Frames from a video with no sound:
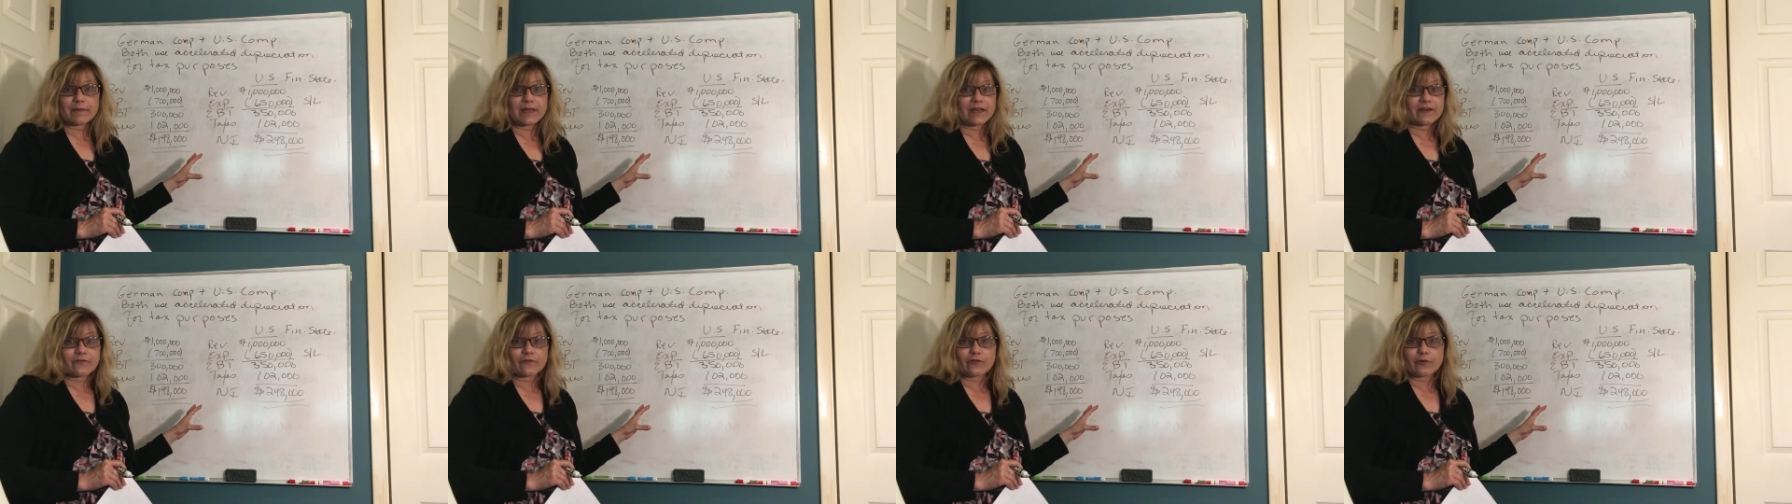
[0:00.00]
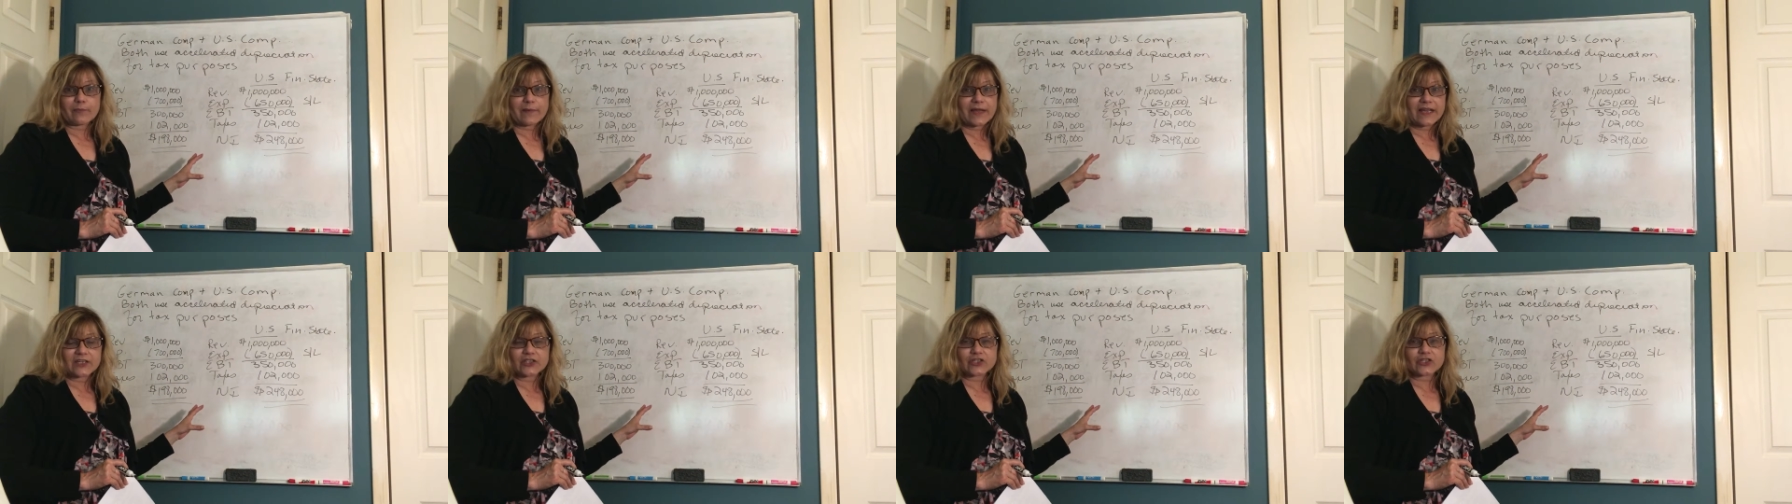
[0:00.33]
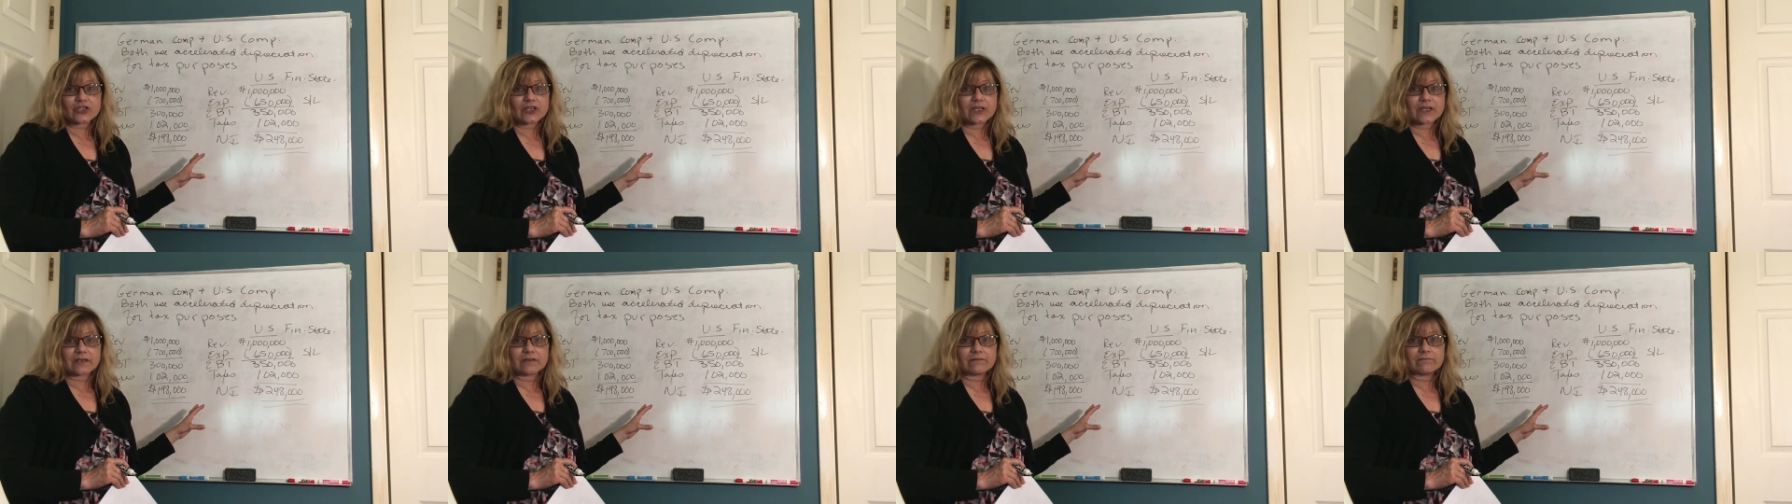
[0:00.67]

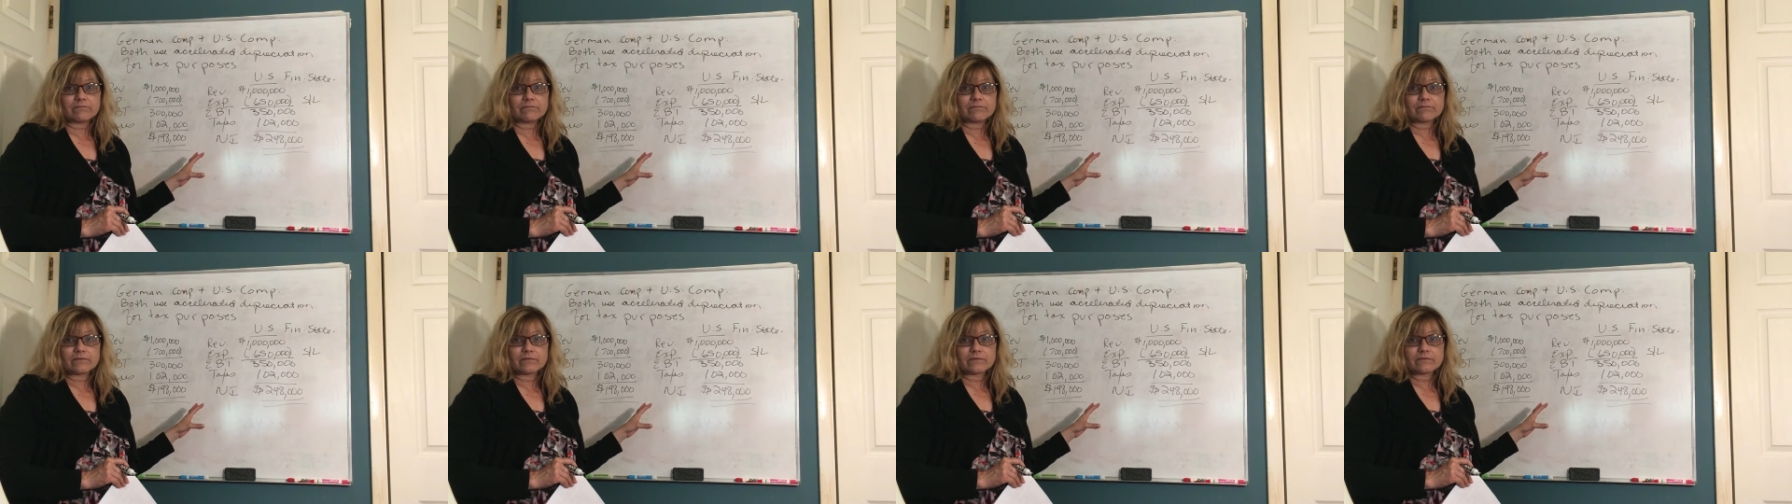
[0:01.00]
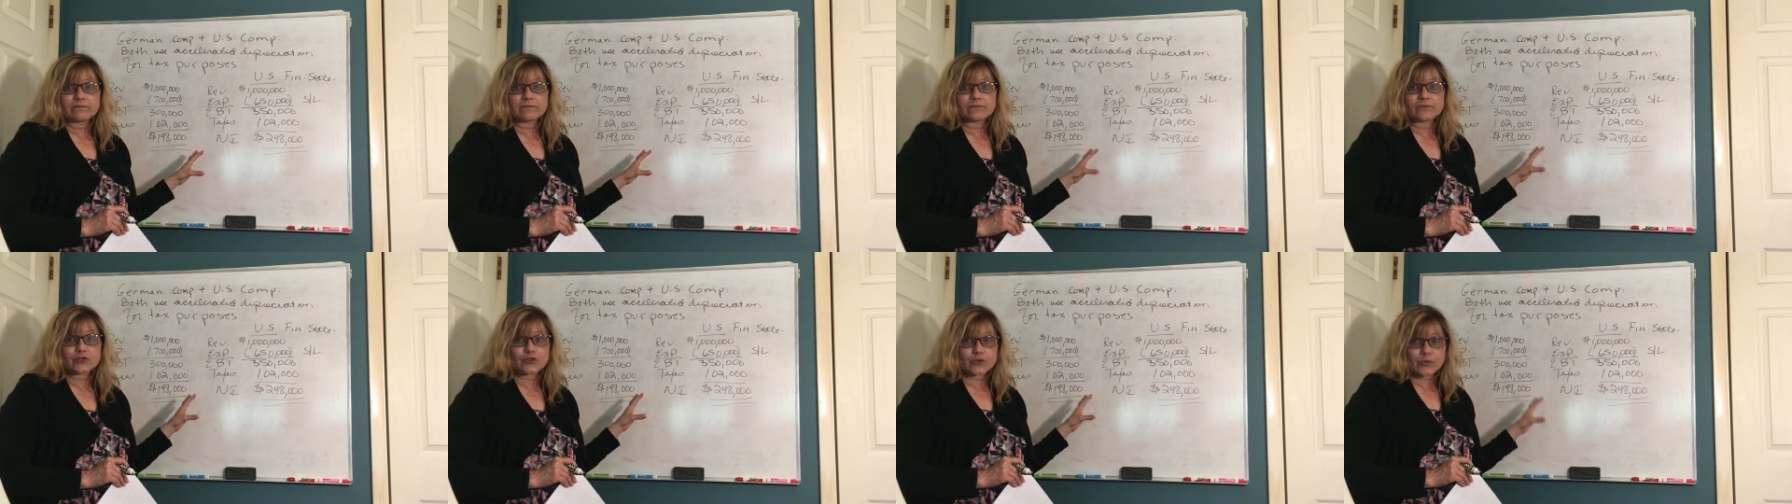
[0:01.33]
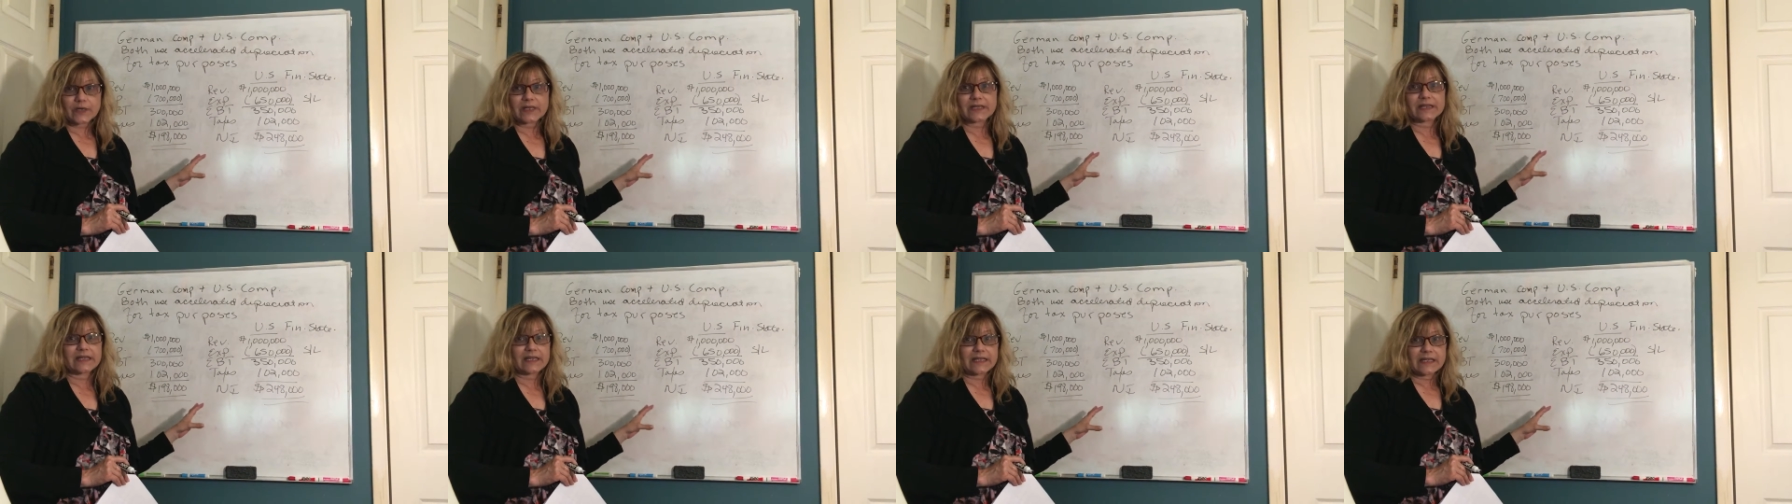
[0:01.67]
information
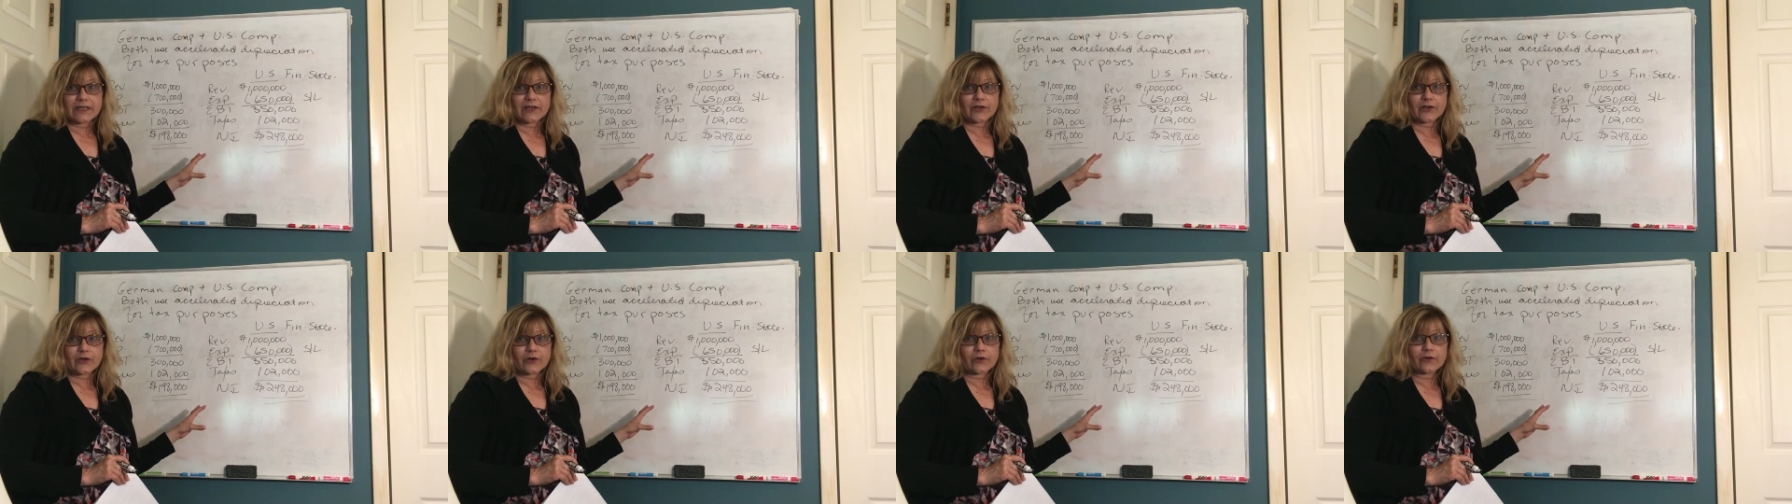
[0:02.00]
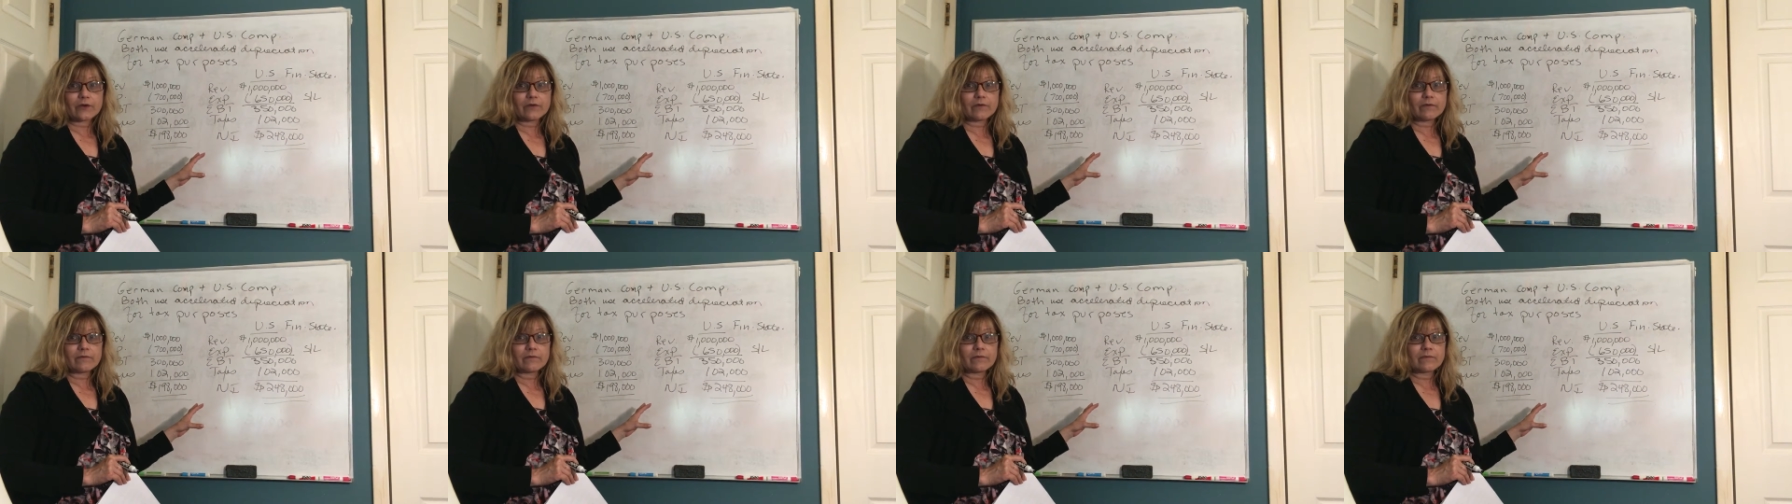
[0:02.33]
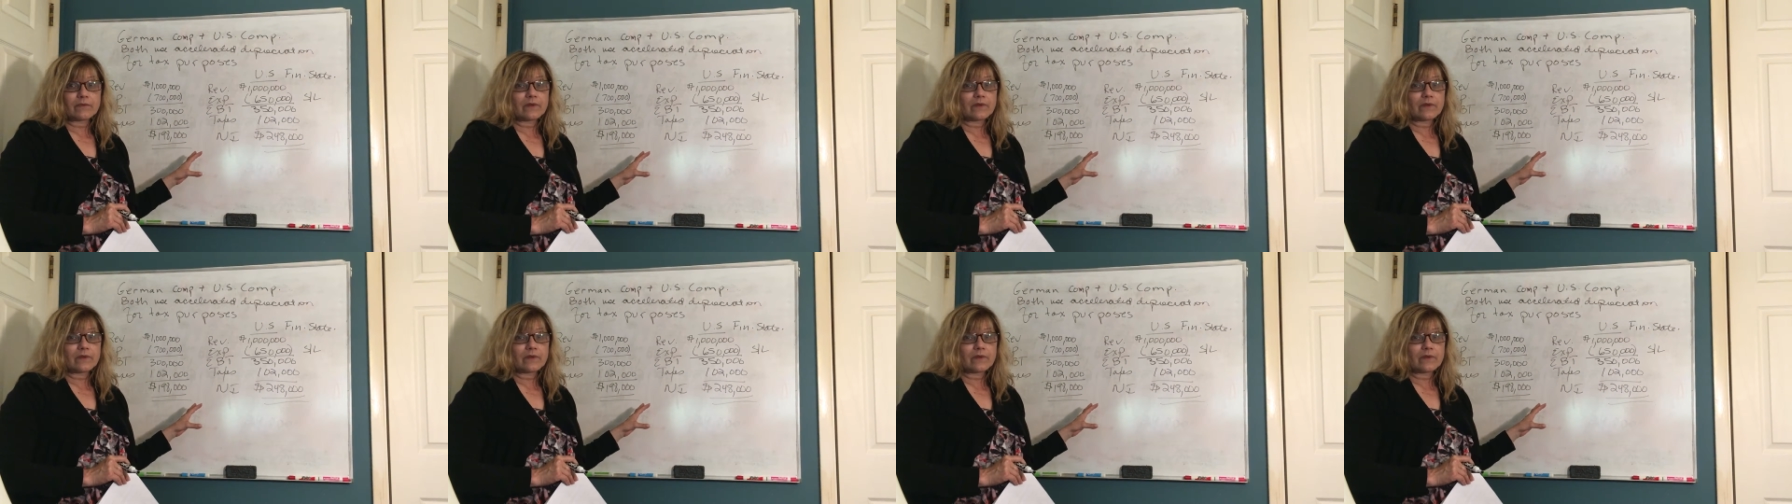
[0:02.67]
during the year,